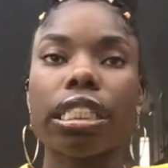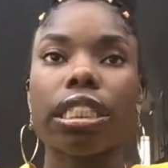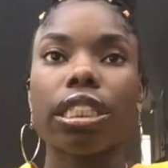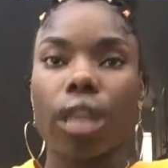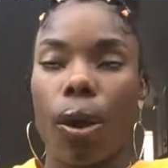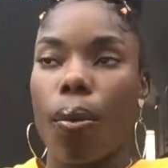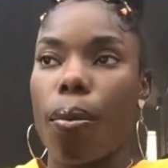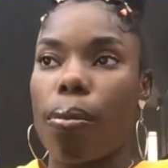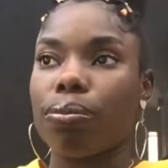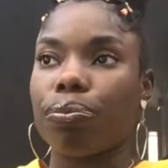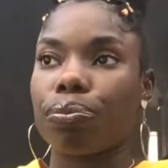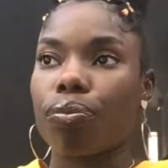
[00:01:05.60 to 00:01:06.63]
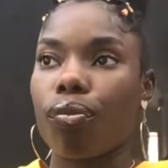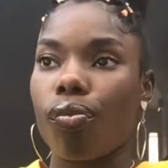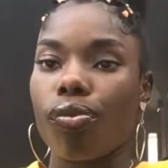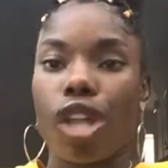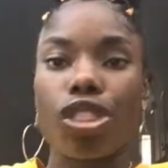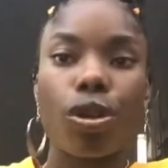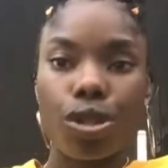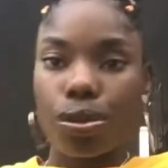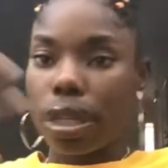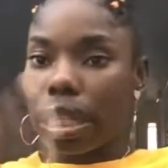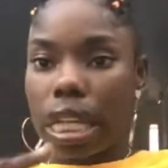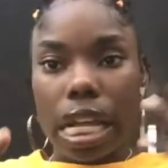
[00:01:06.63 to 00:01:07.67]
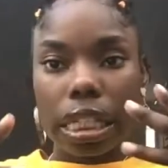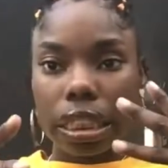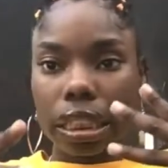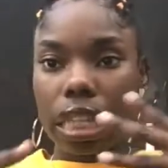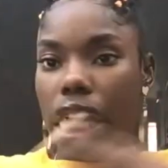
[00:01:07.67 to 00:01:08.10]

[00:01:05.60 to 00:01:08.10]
So, those three things,